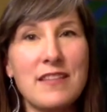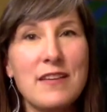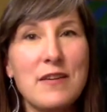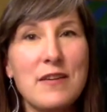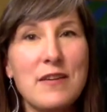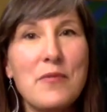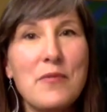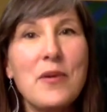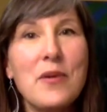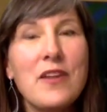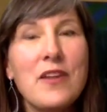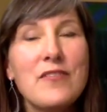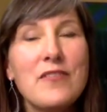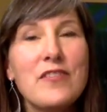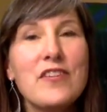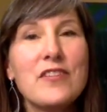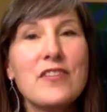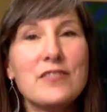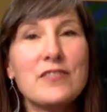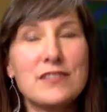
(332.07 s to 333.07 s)
whatever
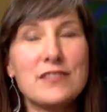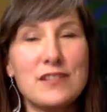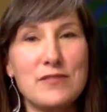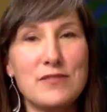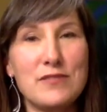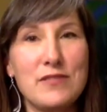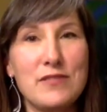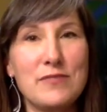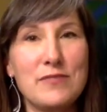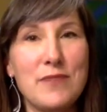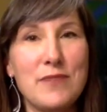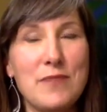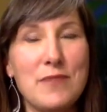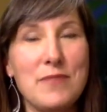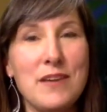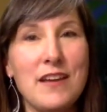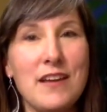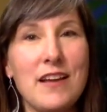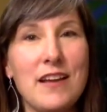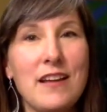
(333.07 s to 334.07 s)
your situation might
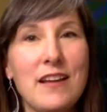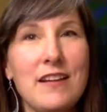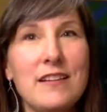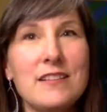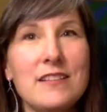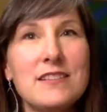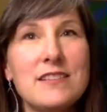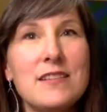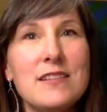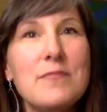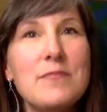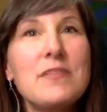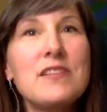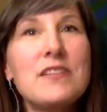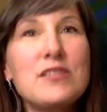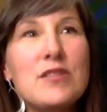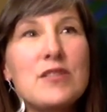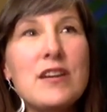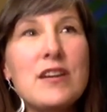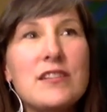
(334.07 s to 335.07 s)
be, some of the
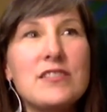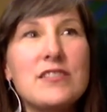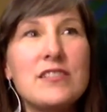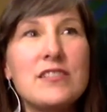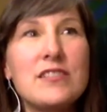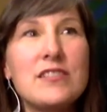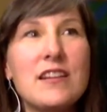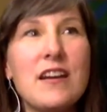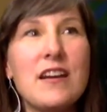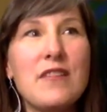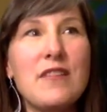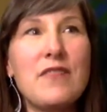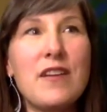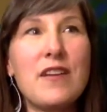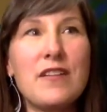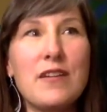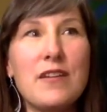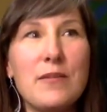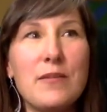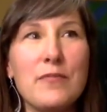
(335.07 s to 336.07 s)
strategies that I
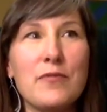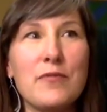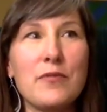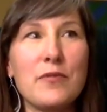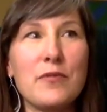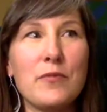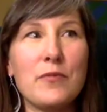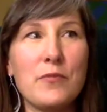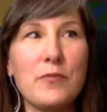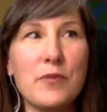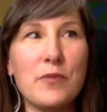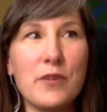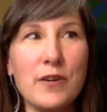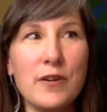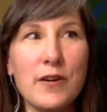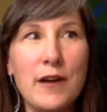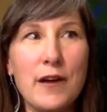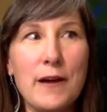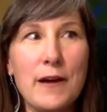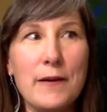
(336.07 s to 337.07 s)
found helpful
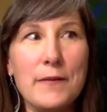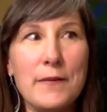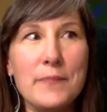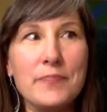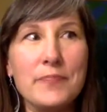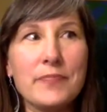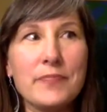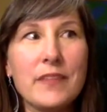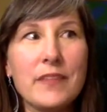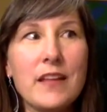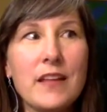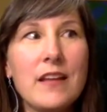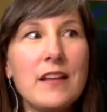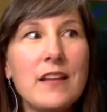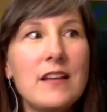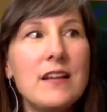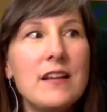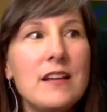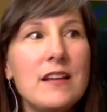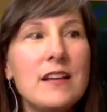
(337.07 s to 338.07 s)
were
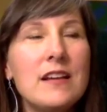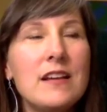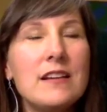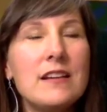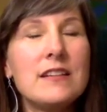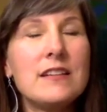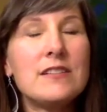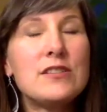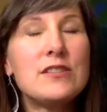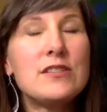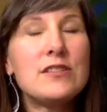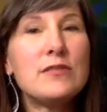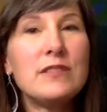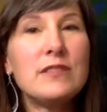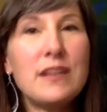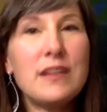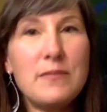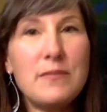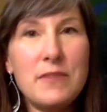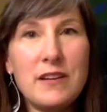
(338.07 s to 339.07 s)
to
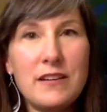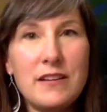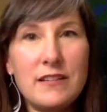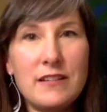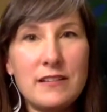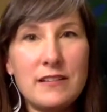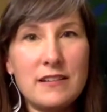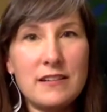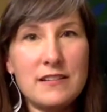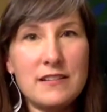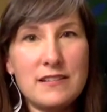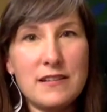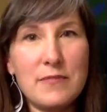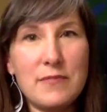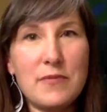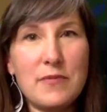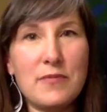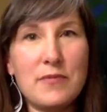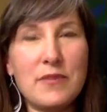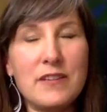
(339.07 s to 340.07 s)
limit, this is
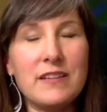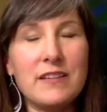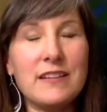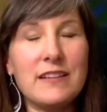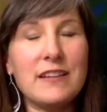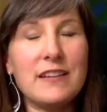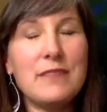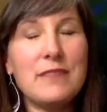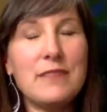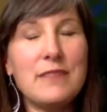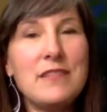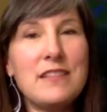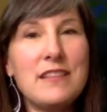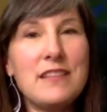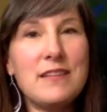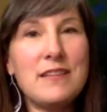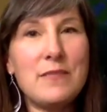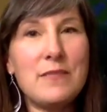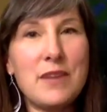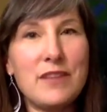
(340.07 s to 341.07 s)
number one, limit
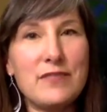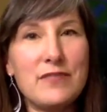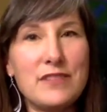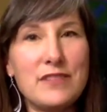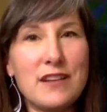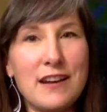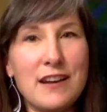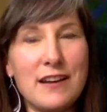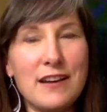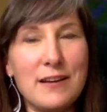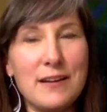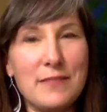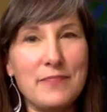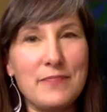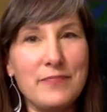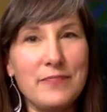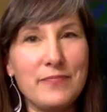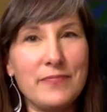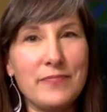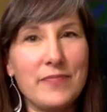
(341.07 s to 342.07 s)
the amount of
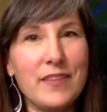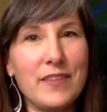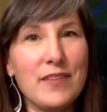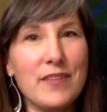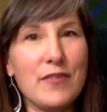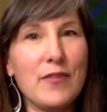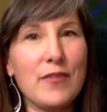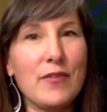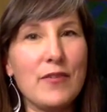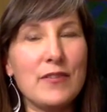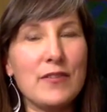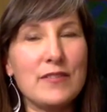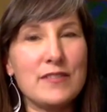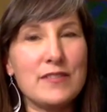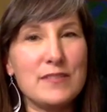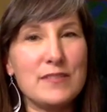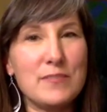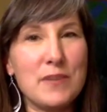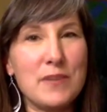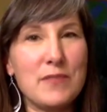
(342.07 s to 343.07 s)
time that you're going to
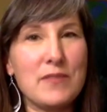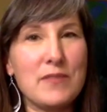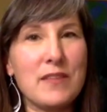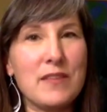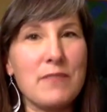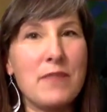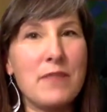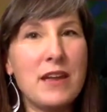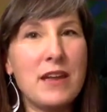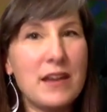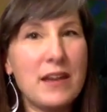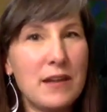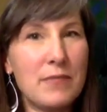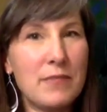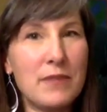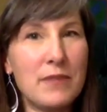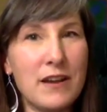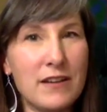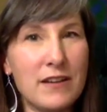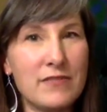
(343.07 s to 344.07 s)
spend with them. Make it a
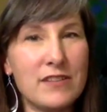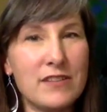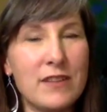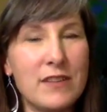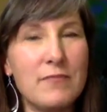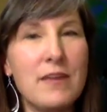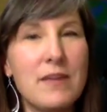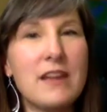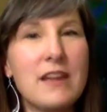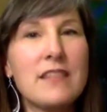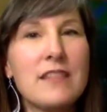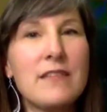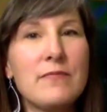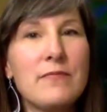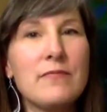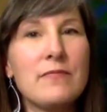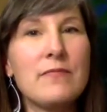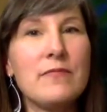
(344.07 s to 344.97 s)
block of time. Make them